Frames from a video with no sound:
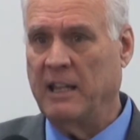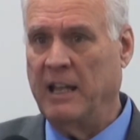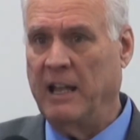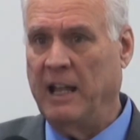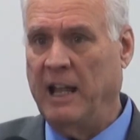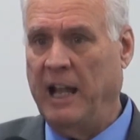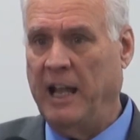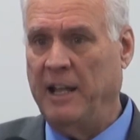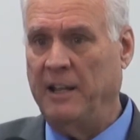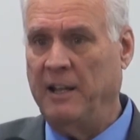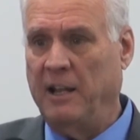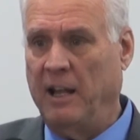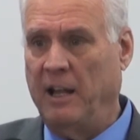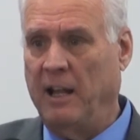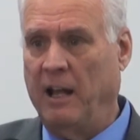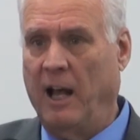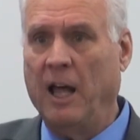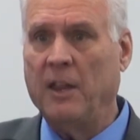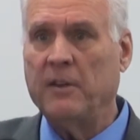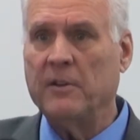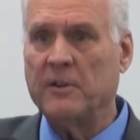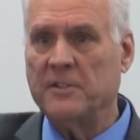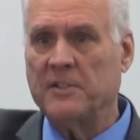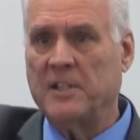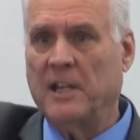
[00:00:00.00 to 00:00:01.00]
and
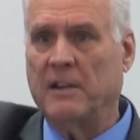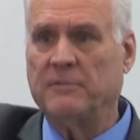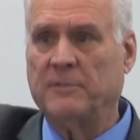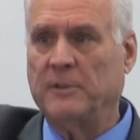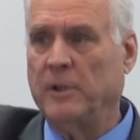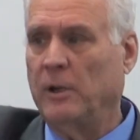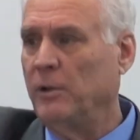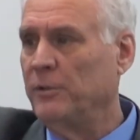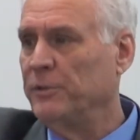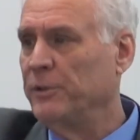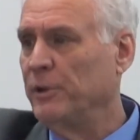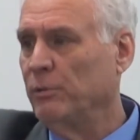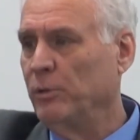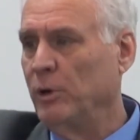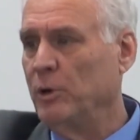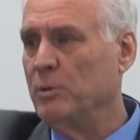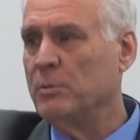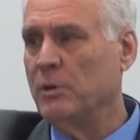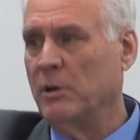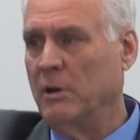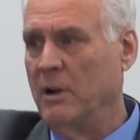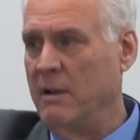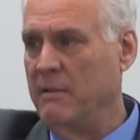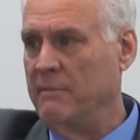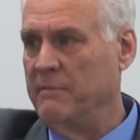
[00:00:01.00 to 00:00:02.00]
others have told the
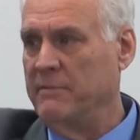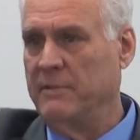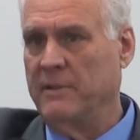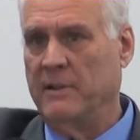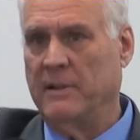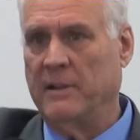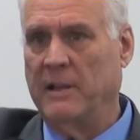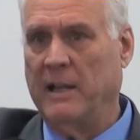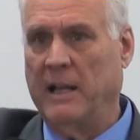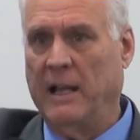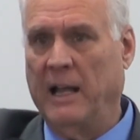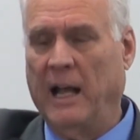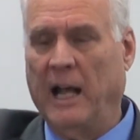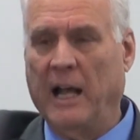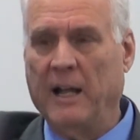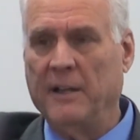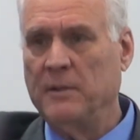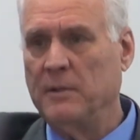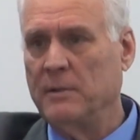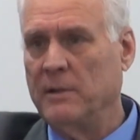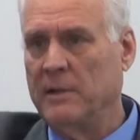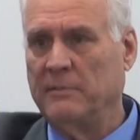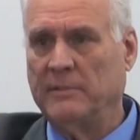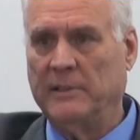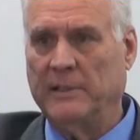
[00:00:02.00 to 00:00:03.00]
rumor of how you
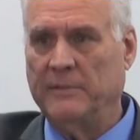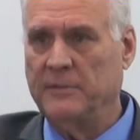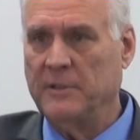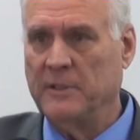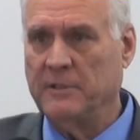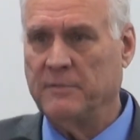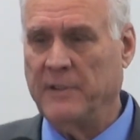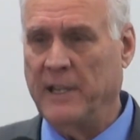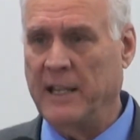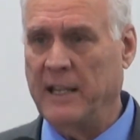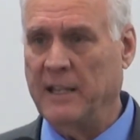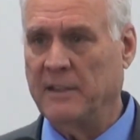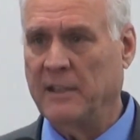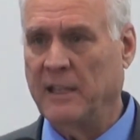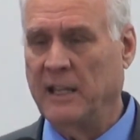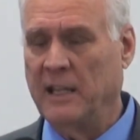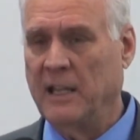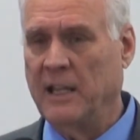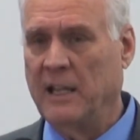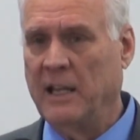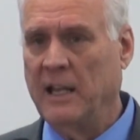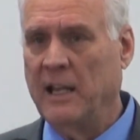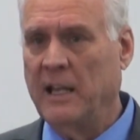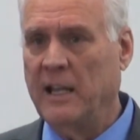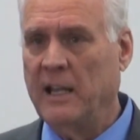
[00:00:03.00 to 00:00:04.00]
have lived your faith.
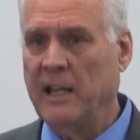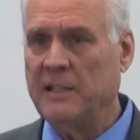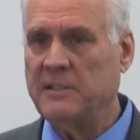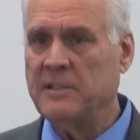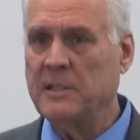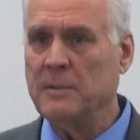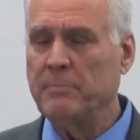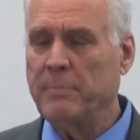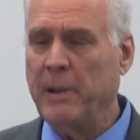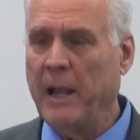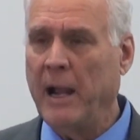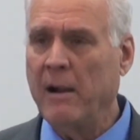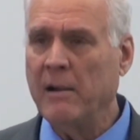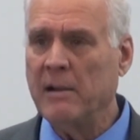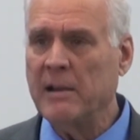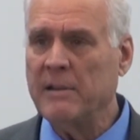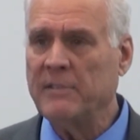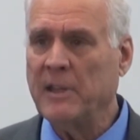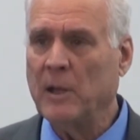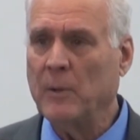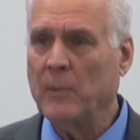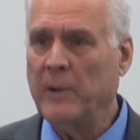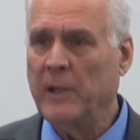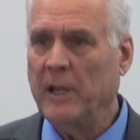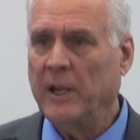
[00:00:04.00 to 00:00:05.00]
It's imperative
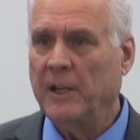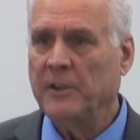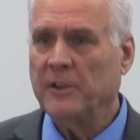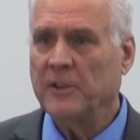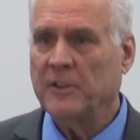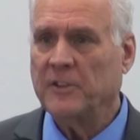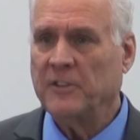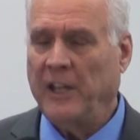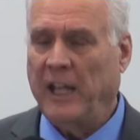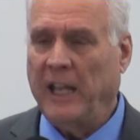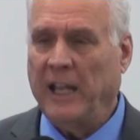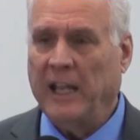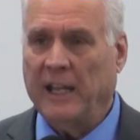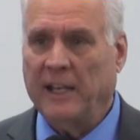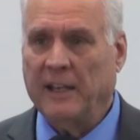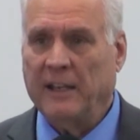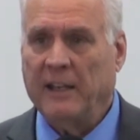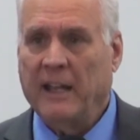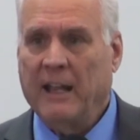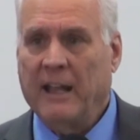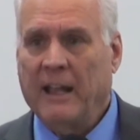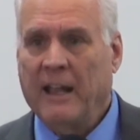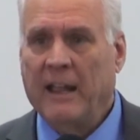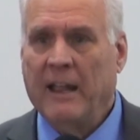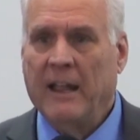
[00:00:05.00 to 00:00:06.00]
that we understand
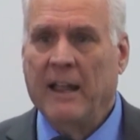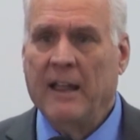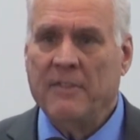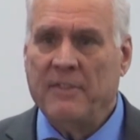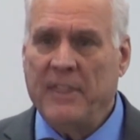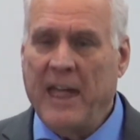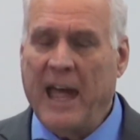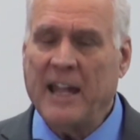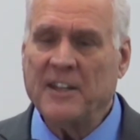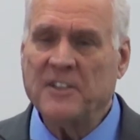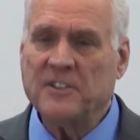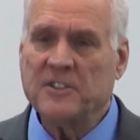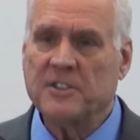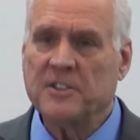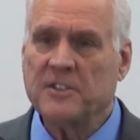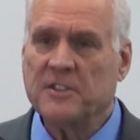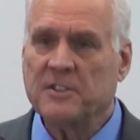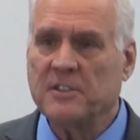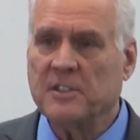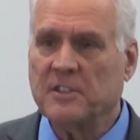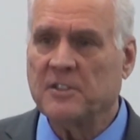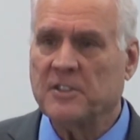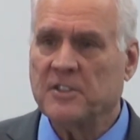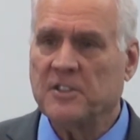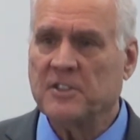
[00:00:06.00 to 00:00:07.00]
that's
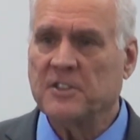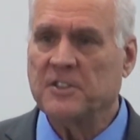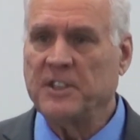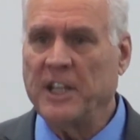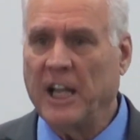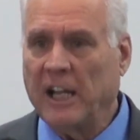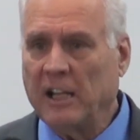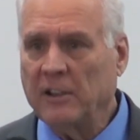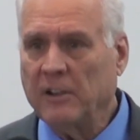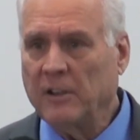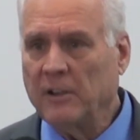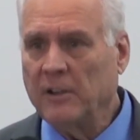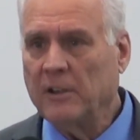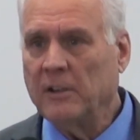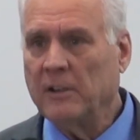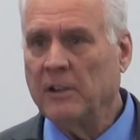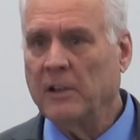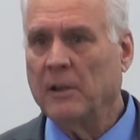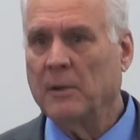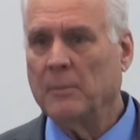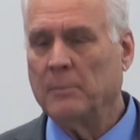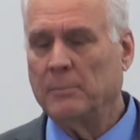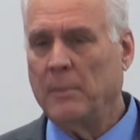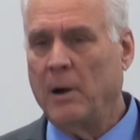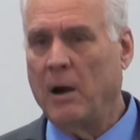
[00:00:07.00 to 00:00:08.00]
the stellar
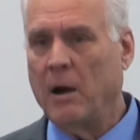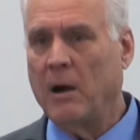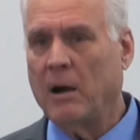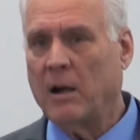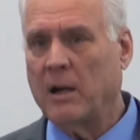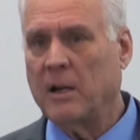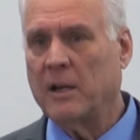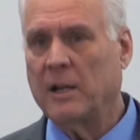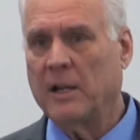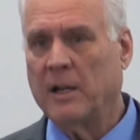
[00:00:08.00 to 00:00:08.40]
mark